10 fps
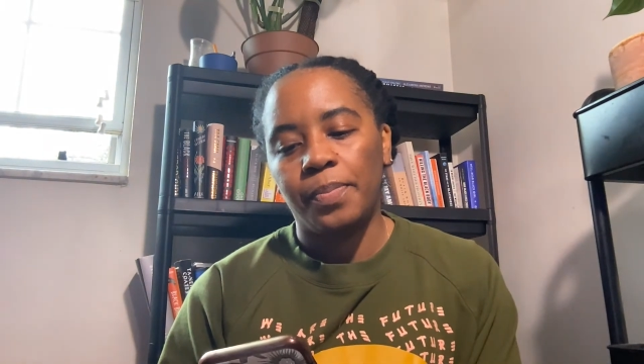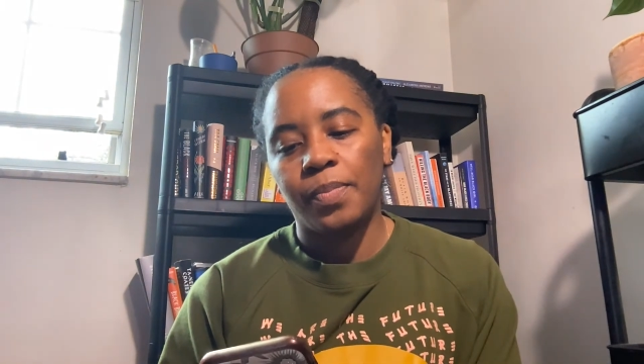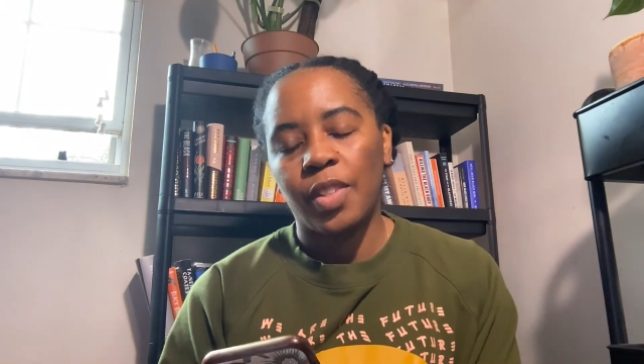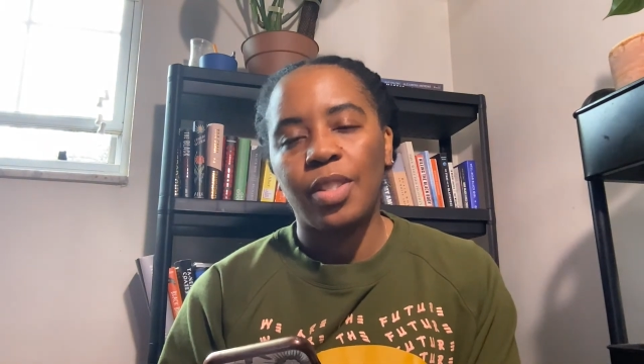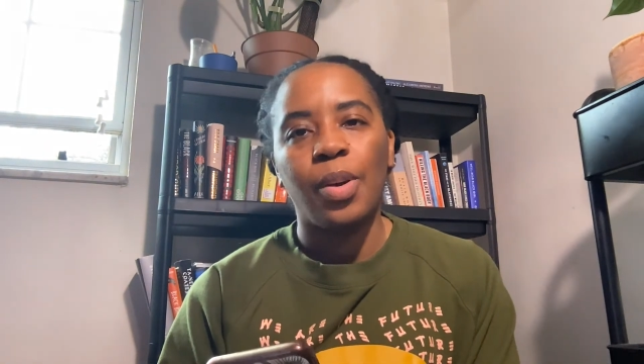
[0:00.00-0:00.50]

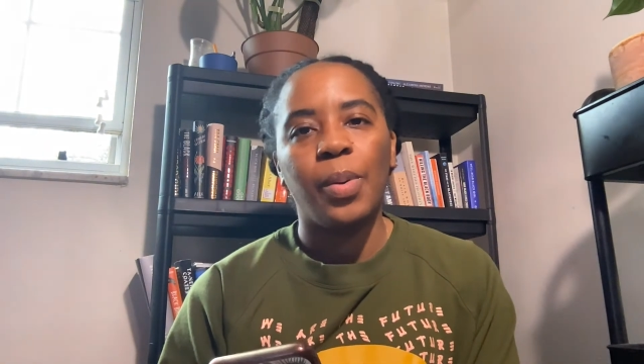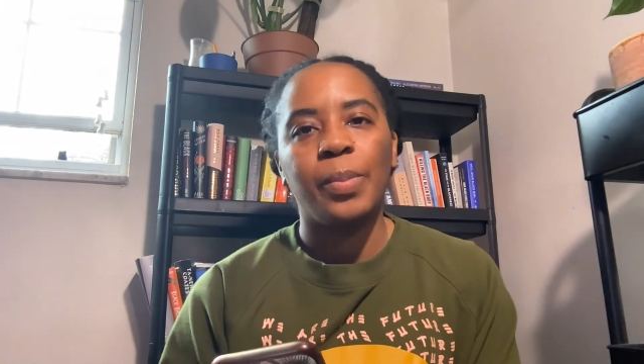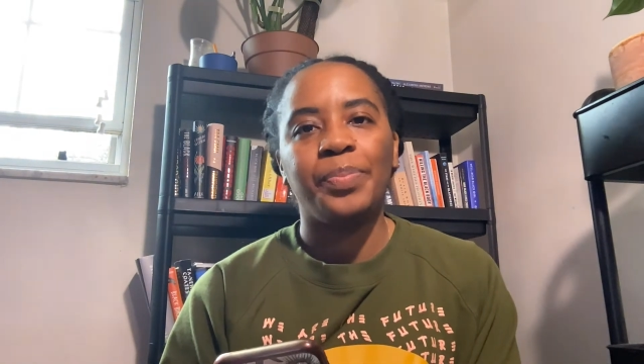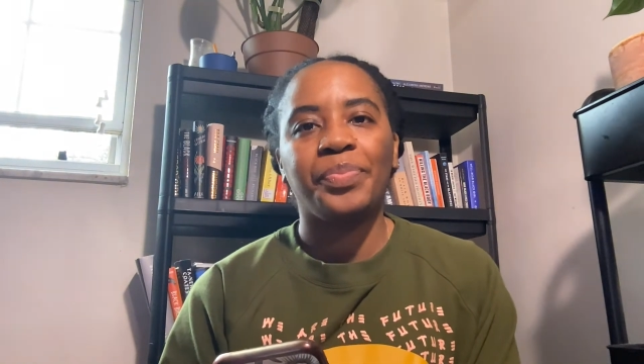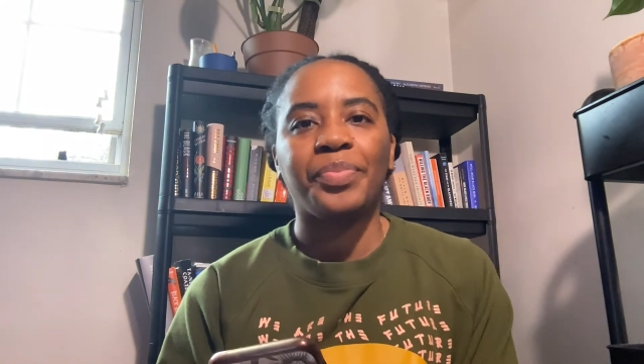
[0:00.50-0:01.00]
So
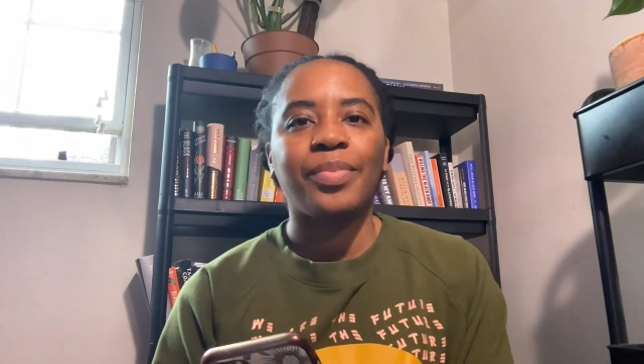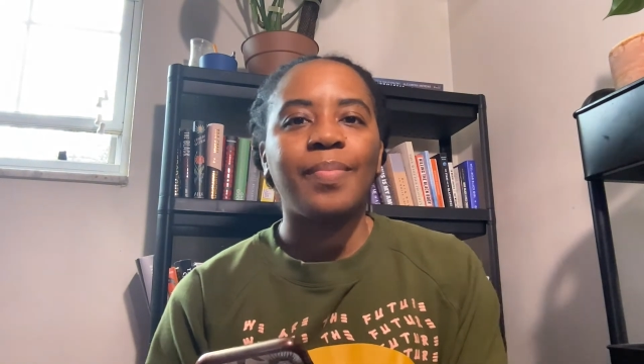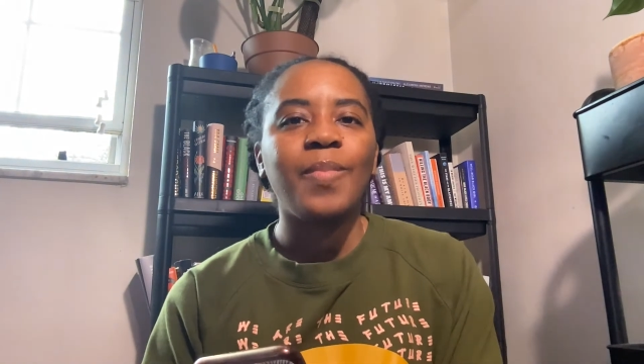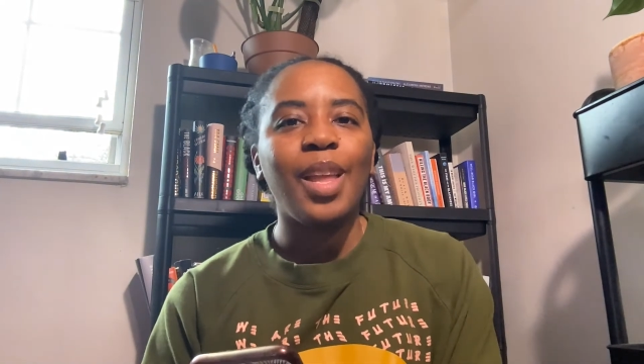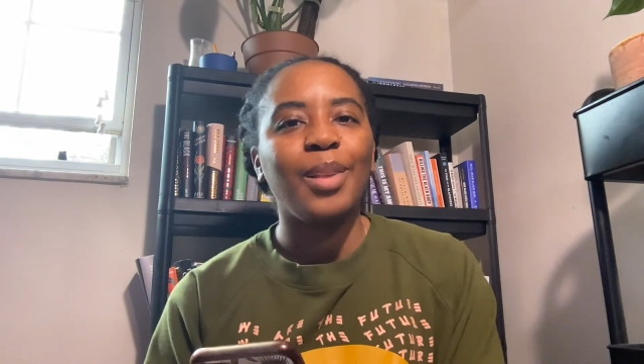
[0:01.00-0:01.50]

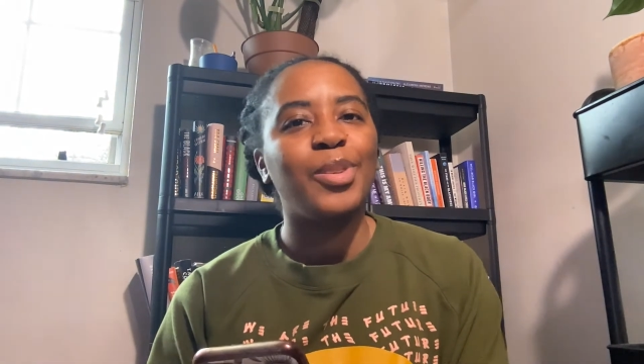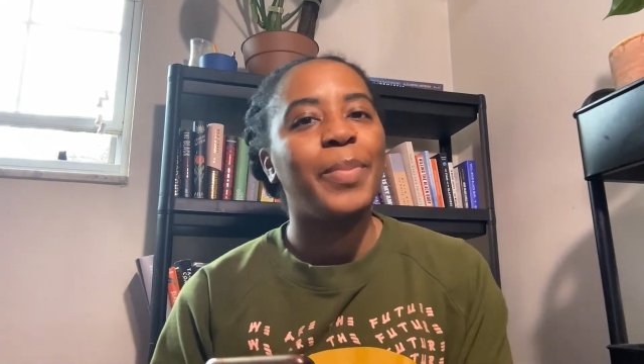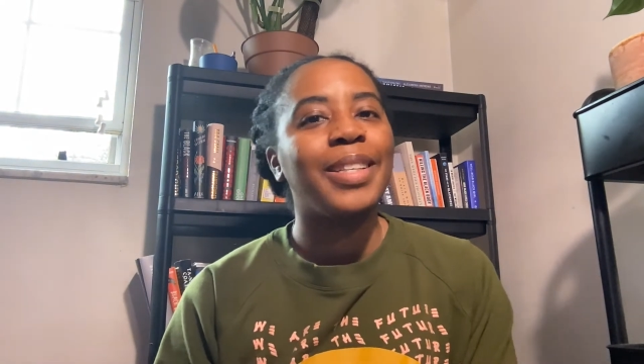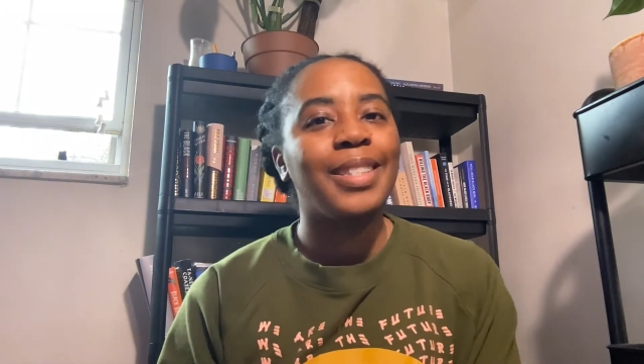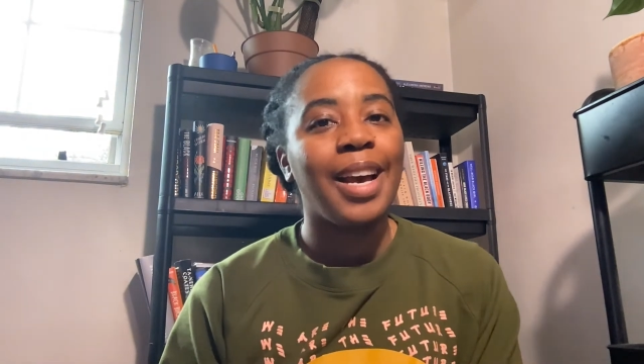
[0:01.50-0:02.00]
I'm
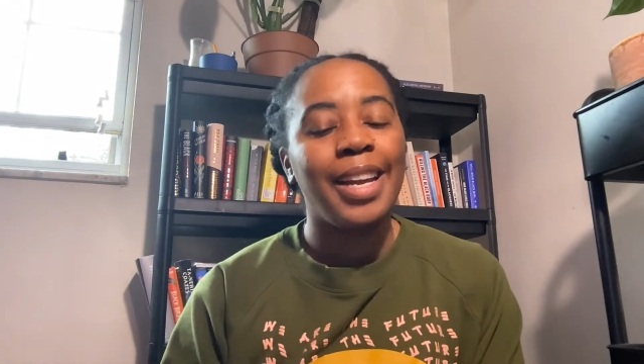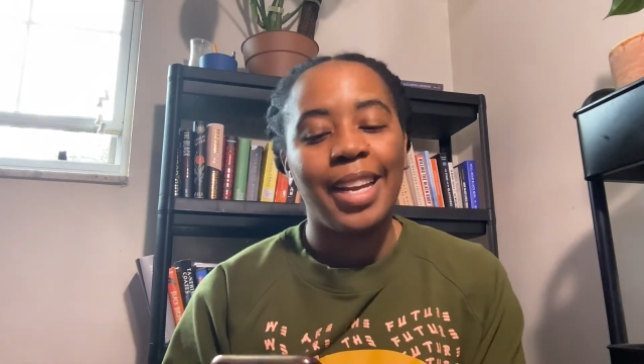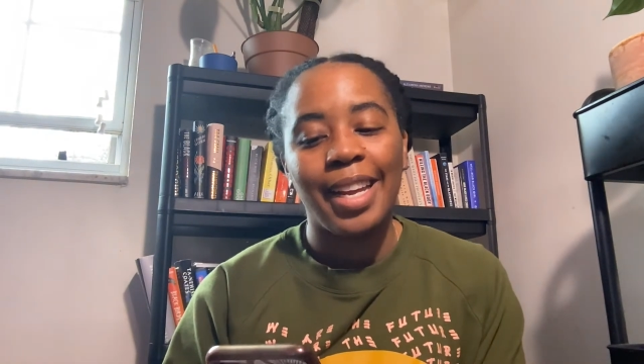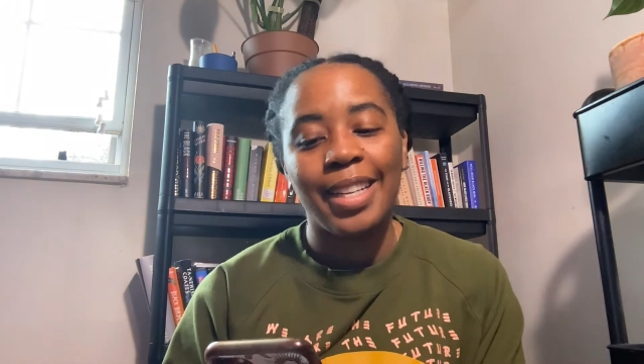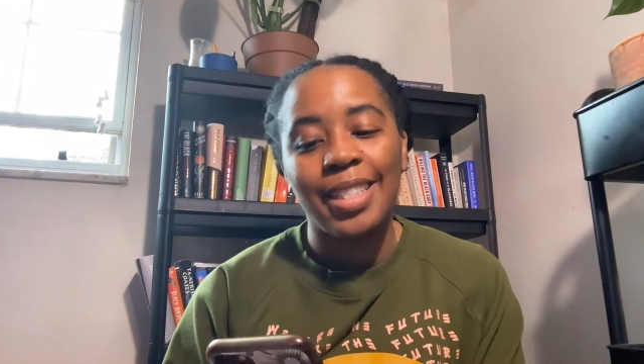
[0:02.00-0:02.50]

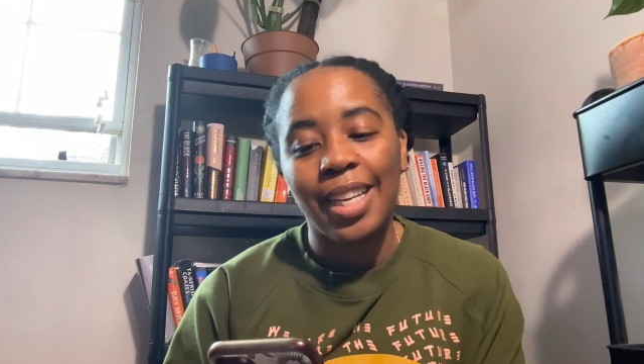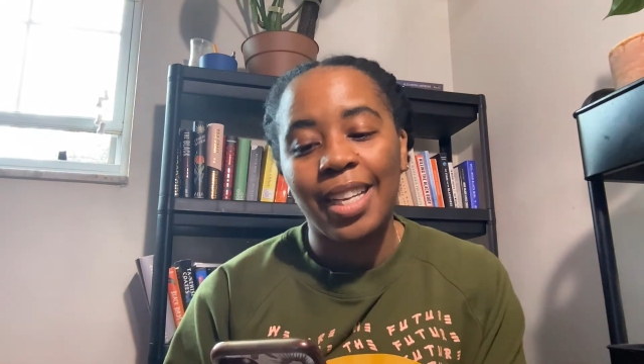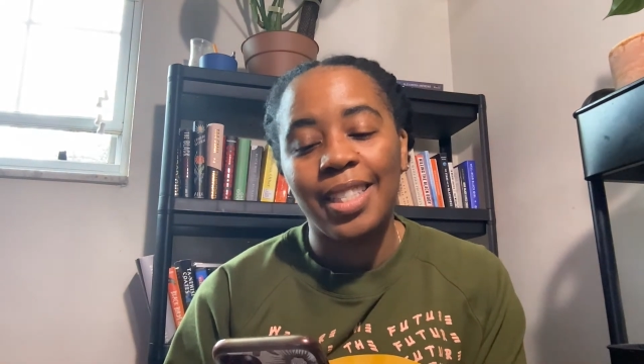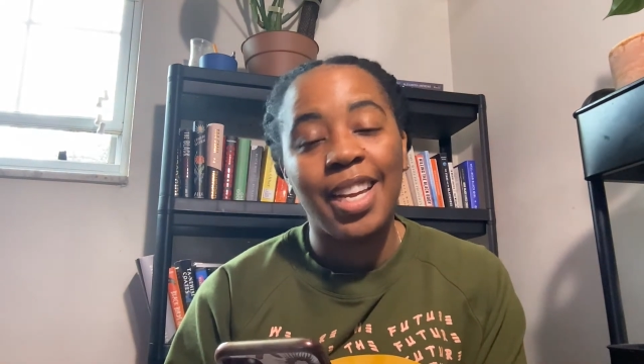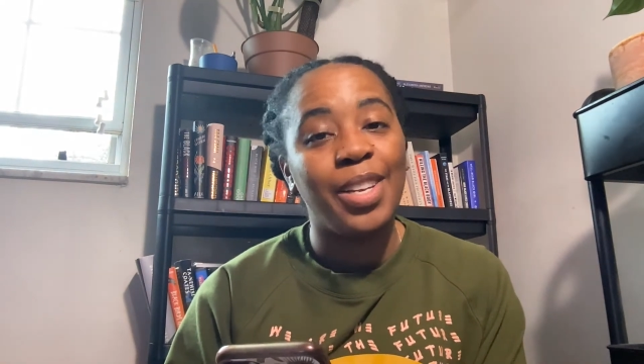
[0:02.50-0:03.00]
excited to
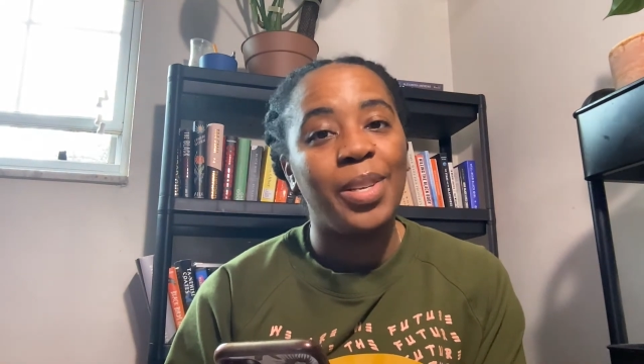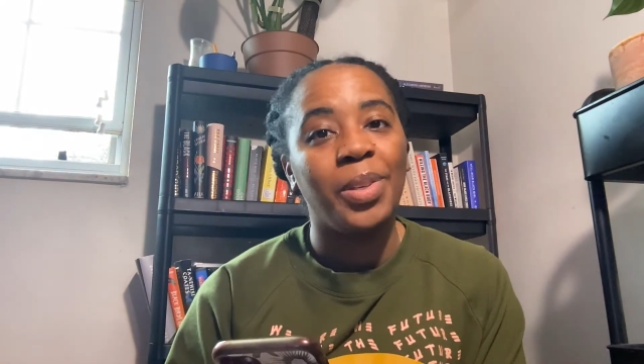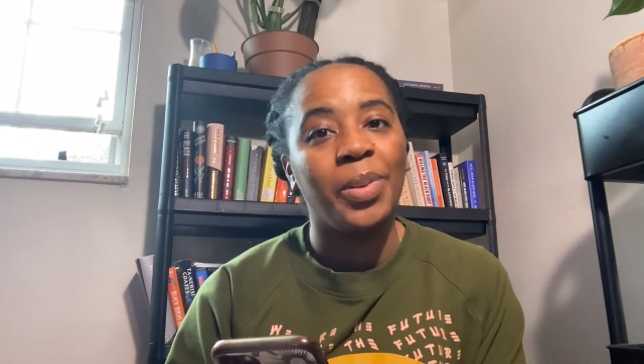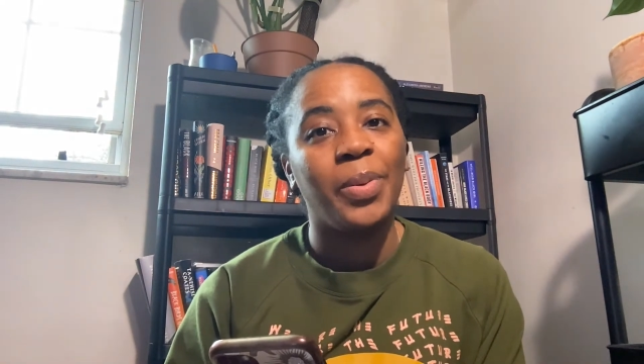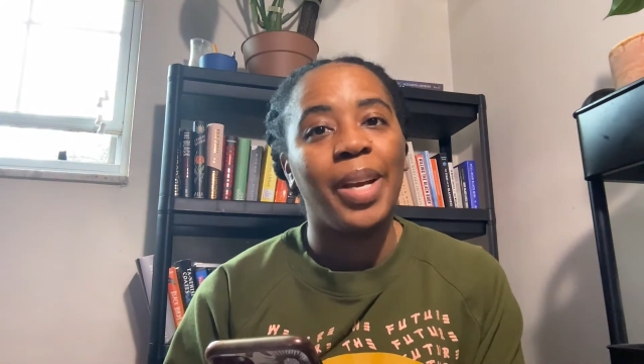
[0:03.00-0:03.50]
continue